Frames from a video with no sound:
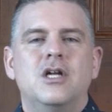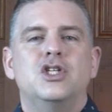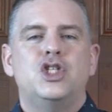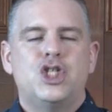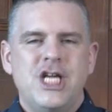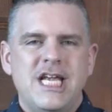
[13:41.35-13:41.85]

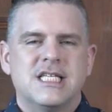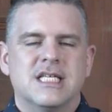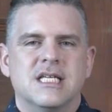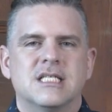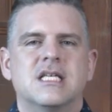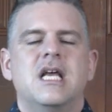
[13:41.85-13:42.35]

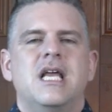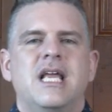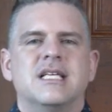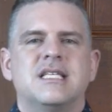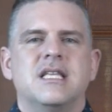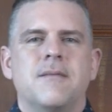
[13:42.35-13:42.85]
Jesus
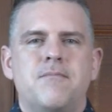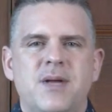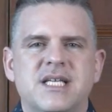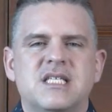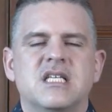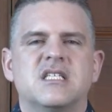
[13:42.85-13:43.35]
is in the
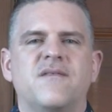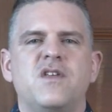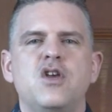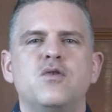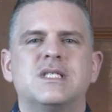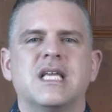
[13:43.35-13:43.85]
business of
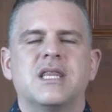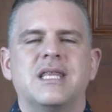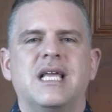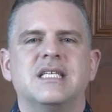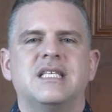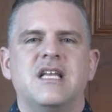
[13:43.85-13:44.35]
using
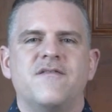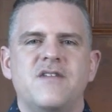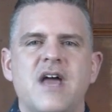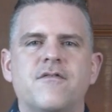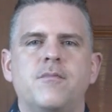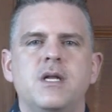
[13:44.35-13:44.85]
things that have
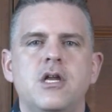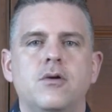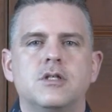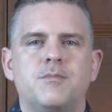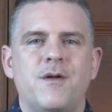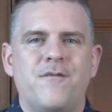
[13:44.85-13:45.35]
never been
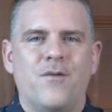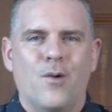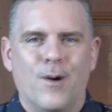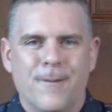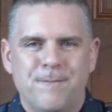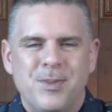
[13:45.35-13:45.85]
used
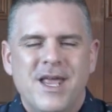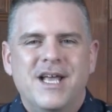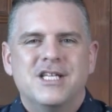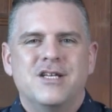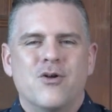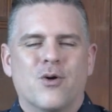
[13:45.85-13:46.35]
before
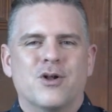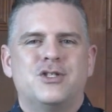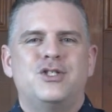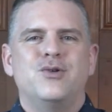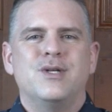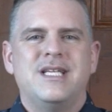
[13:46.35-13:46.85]
in order
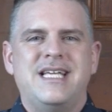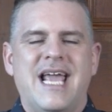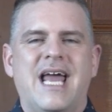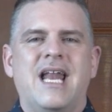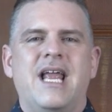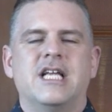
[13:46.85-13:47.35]
to
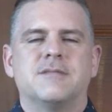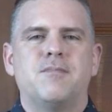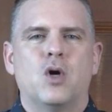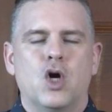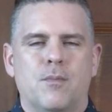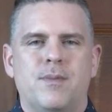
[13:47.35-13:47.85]
get his
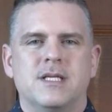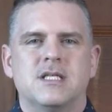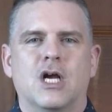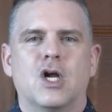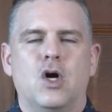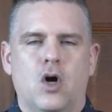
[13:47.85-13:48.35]
purpose
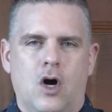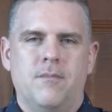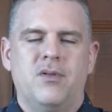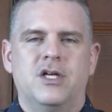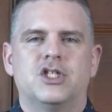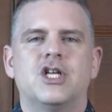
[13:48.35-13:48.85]

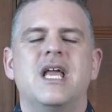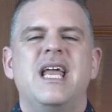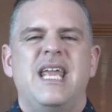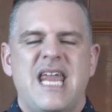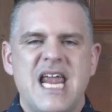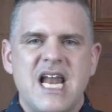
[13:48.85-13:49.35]
accomplished
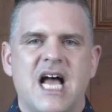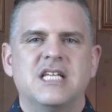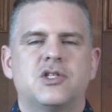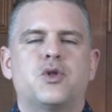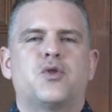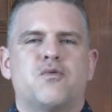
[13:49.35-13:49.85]
in
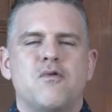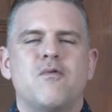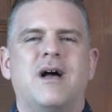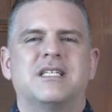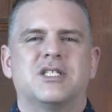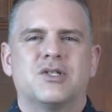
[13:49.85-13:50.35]
us,
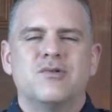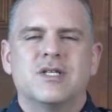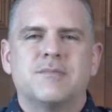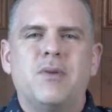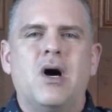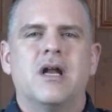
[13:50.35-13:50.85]
through
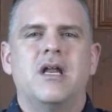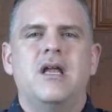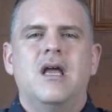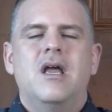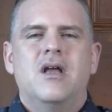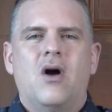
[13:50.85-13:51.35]
his
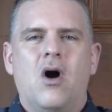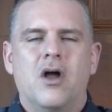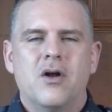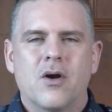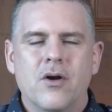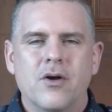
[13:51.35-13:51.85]
body
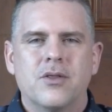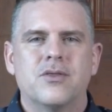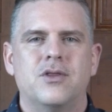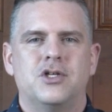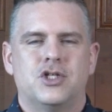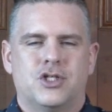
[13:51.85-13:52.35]
on
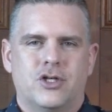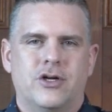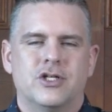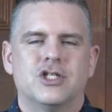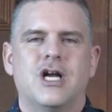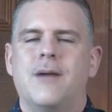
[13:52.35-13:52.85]
earth, the
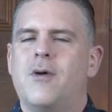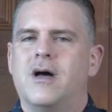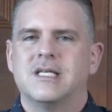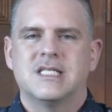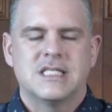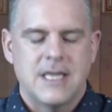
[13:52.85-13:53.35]
church. Come
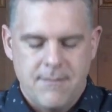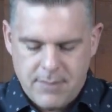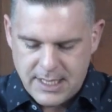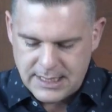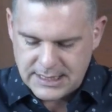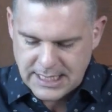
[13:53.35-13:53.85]
on,
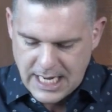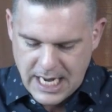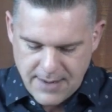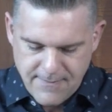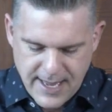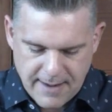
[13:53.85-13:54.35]
somebody say
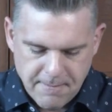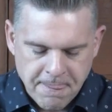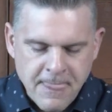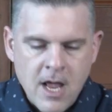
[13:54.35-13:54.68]
amen.